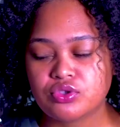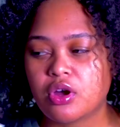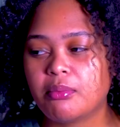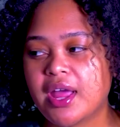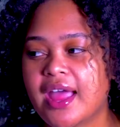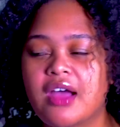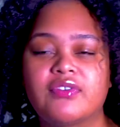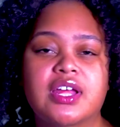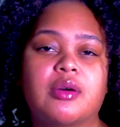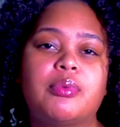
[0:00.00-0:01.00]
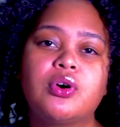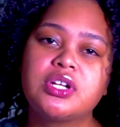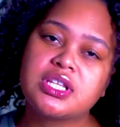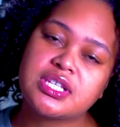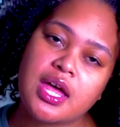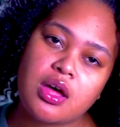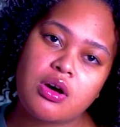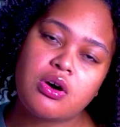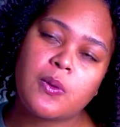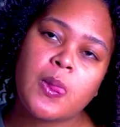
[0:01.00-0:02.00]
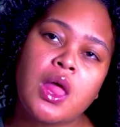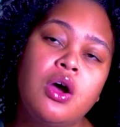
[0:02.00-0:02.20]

So I might have like a ponytail,